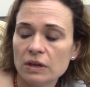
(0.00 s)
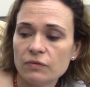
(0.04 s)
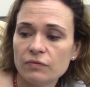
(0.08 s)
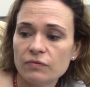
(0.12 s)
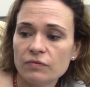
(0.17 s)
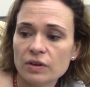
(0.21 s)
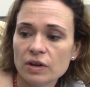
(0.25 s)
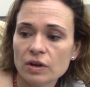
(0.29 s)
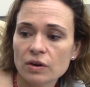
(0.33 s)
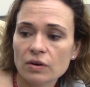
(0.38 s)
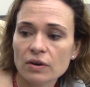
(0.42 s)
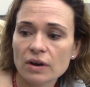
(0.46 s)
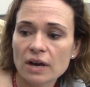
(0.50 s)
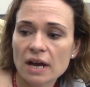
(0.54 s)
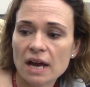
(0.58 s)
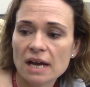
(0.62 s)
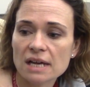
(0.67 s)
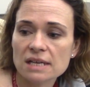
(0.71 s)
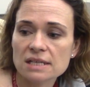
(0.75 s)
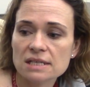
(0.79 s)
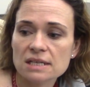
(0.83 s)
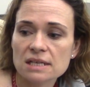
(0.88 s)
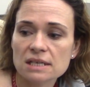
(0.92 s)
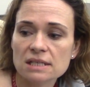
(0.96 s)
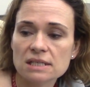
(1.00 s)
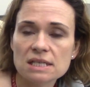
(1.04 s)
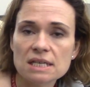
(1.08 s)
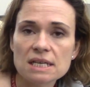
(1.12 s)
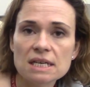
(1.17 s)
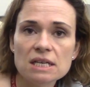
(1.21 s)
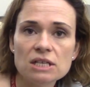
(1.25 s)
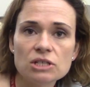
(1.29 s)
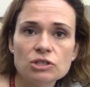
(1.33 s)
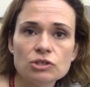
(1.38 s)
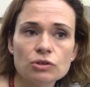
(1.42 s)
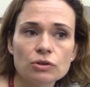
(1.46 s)
fear as a
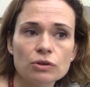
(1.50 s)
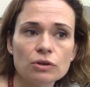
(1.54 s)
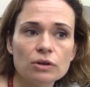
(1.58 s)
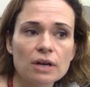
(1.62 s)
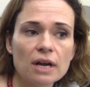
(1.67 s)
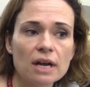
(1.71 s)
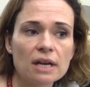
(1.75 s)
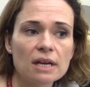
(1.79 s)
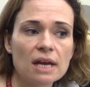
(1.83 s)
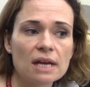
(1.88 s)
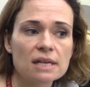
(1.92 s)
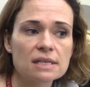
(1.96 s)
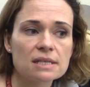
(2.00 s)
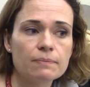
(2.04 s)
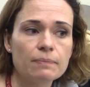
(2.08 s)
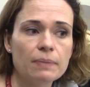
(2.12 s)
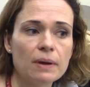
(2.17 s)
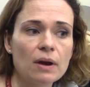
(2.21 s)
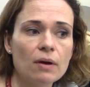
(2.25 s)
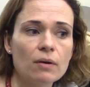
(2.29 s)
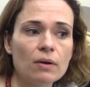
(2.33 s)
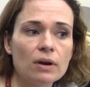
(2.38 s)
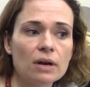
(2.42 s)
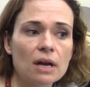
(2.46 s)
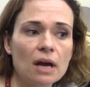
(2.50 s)
teacher and as a parent,